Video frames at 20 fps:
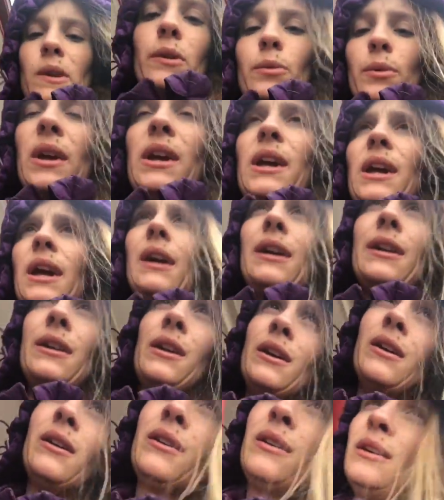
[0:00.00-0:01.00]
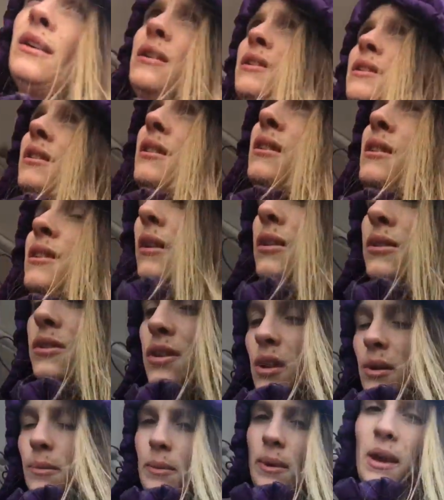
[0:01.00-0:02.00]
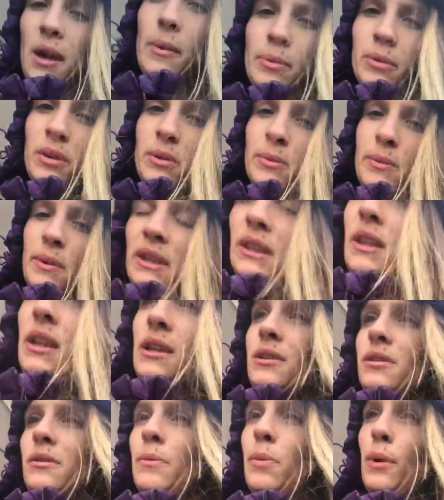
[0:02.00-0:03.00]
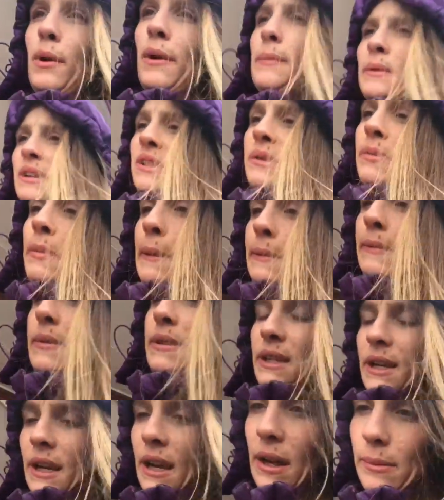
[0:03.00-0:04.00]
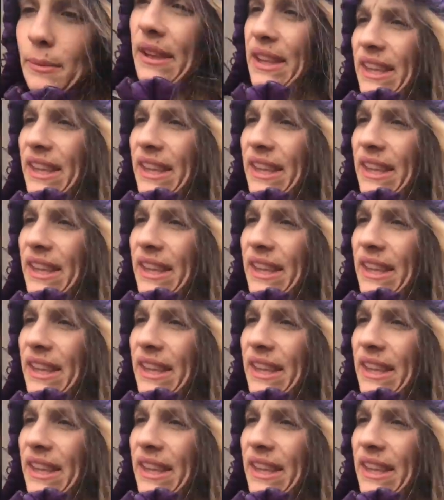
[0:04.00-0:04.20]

on the weekend. So I'll be able to make these appointments. Mom's going to help